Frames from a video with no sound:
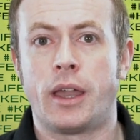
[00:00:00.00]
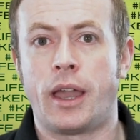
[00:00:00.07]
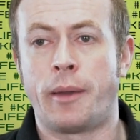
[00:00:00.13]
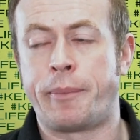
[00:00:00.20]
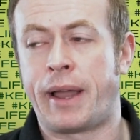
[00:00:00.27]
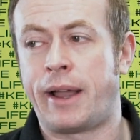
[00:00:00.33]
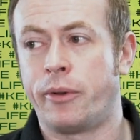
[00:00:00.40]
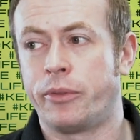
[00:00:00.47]

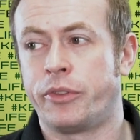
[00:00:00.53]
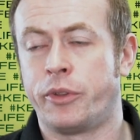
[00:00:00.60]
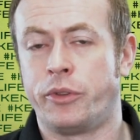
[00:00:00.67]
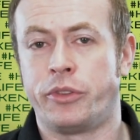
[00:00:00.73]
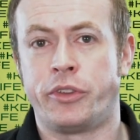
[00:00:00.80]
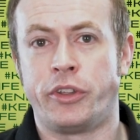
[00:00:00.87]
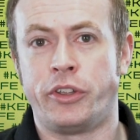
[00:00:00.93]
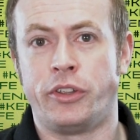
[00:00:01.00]
about
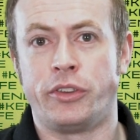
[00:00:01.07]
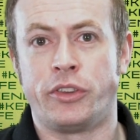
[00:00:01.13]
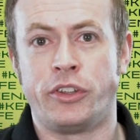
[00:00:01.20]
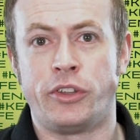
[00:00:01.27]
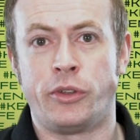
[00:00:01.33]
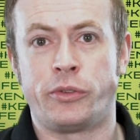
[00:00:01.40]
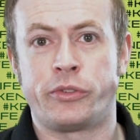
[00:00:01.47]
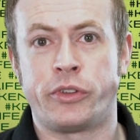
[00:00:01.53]
the, the, the
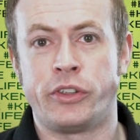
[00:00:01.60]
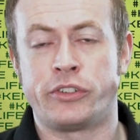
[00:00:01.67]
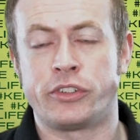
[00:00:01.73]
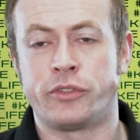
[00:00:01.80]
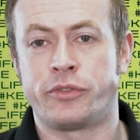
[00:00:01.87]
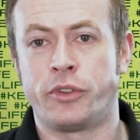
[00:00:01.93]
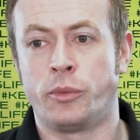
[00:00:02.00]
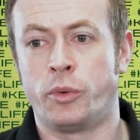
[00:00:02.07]
usage
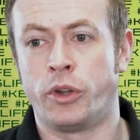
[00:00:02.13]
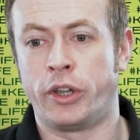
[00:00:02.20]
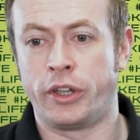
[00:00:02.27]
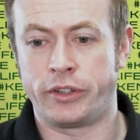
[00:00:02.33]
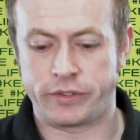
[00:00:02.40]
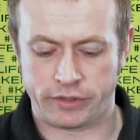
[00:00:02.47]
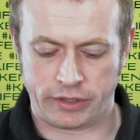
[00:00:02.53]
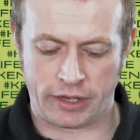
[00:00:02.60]
of the
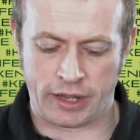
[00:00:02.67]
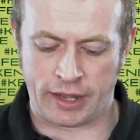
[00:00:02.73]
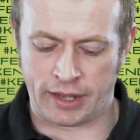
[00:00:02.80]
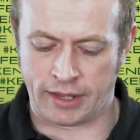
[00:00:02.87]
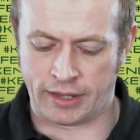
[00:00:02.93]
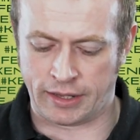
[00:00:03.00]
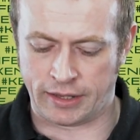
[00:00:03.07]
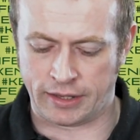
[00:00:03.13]
word
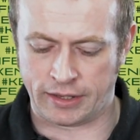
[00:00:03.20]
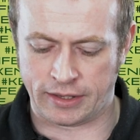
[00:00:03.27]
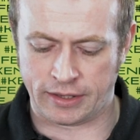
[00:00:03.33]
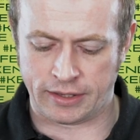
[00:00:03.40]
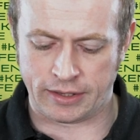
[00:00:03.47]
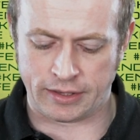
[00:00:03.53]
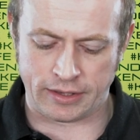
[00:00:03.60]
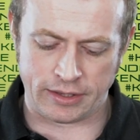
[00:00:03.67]
uh,
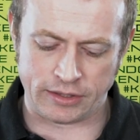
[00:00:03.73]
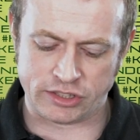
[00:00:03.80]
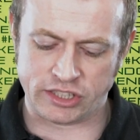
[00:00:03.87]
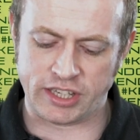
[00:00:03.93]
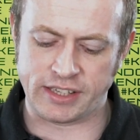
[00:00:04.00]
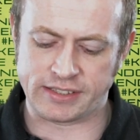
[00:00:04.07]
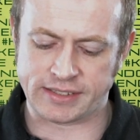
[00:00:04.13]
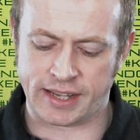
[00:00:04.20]

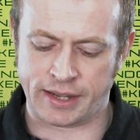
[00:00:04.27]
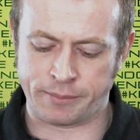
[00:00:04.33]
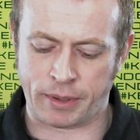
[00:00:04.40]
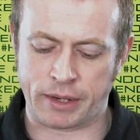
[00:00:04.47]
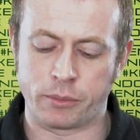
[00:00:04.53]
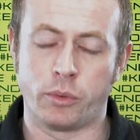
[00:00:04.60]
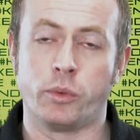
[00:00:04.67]
chisai men.